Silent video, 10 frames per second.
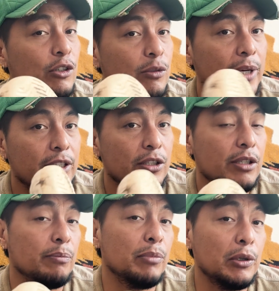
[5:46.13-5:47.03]
spacers
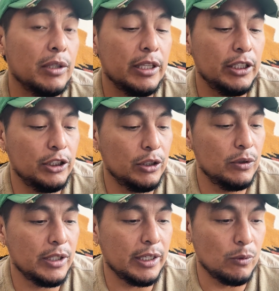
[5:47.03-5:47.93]
in both of these
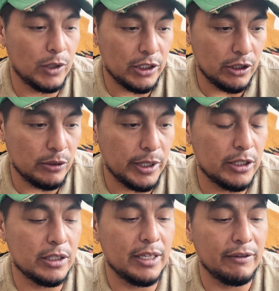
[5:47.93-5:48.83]
shoes. I can wear toe
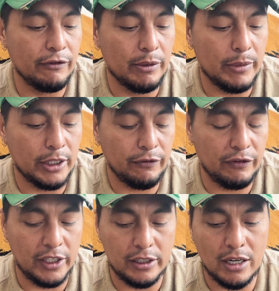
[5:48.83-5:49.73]
spacers and fit my feet